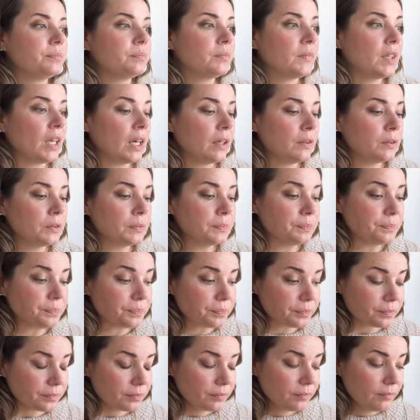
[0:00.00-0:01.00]
town.
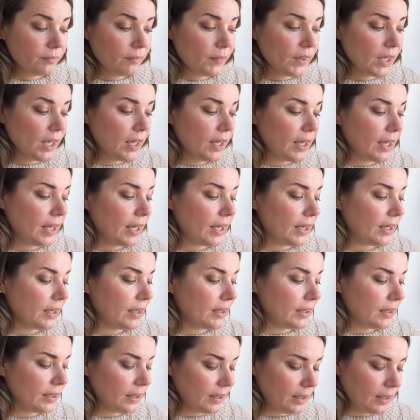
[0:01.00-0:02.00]

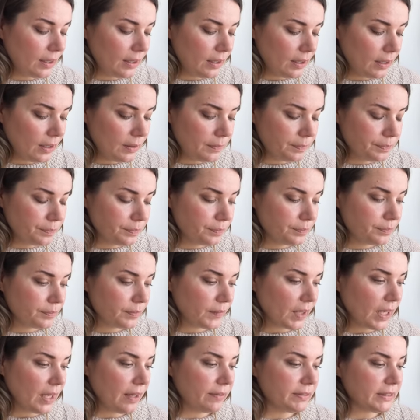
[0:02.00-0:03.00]
And I
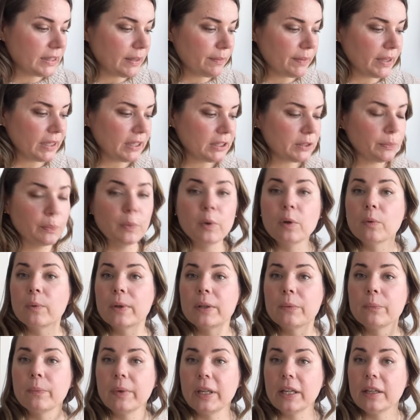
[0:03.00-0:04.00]
have something small
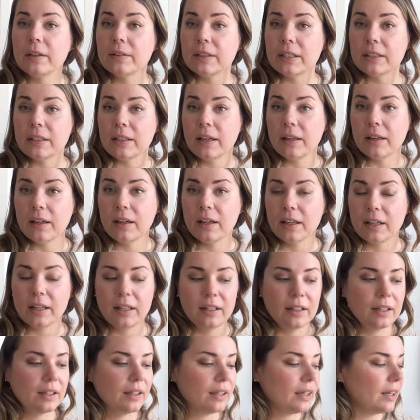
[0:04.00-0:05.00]
with me that
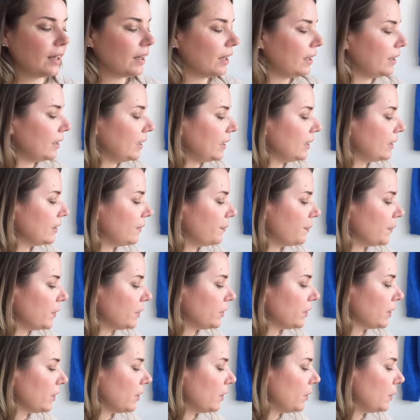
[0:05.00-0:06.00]
I can knit
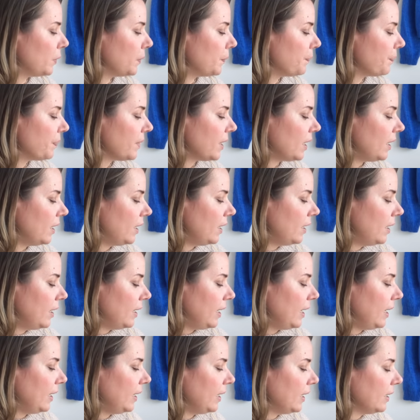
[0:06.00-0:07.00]
on the go.
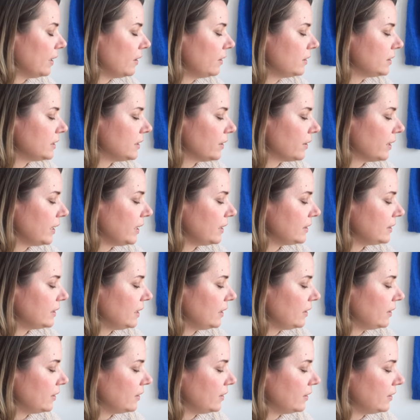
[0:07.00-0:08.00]
And I also cast
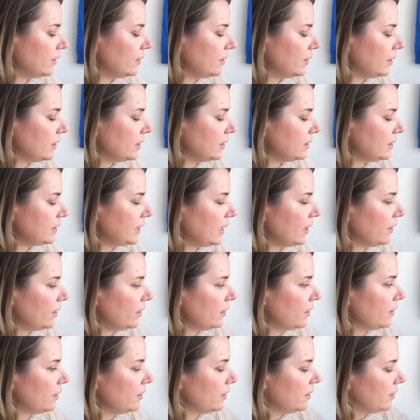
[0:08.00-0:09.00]
it on a
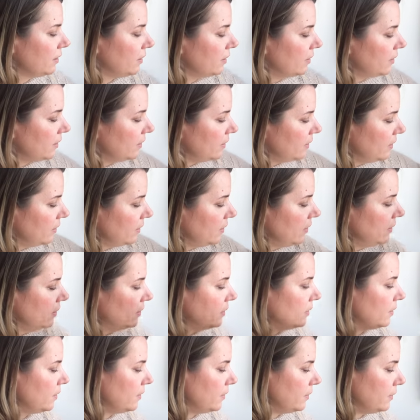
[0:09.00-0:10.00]
second
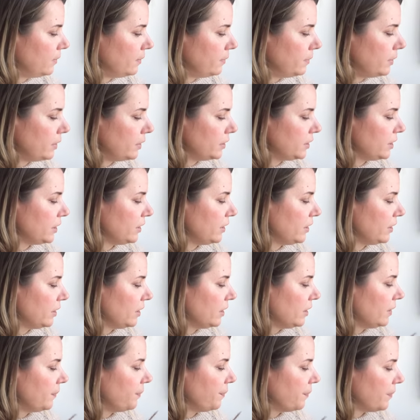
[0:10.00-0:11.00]

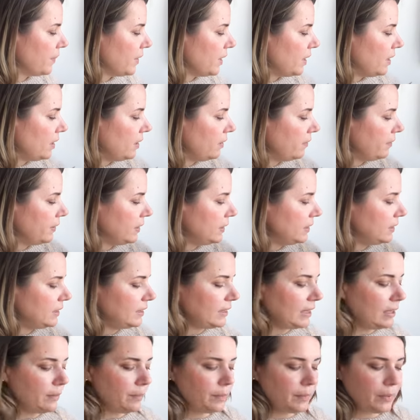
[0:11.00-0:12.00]
version of the
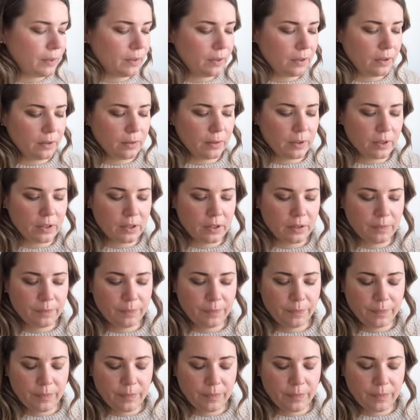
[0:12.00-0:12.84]
same pullover.